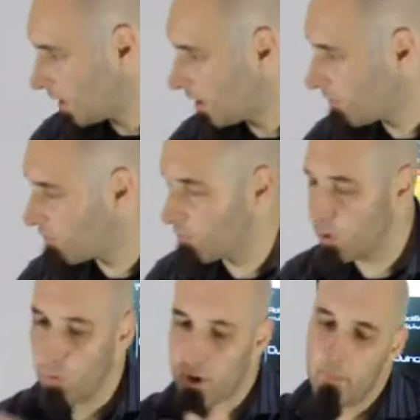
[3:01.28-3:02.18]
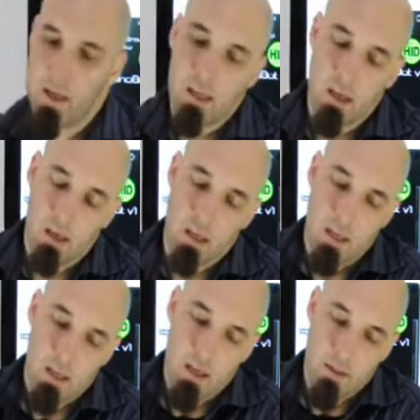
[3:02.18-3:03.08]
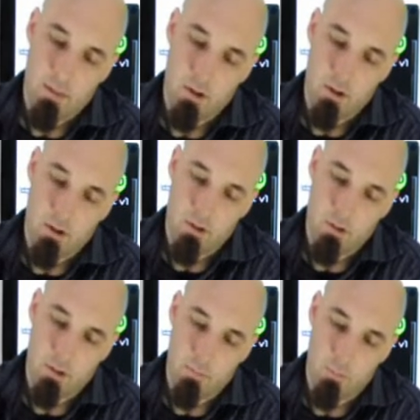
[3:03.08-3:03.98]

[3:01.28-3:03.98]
if we want to make the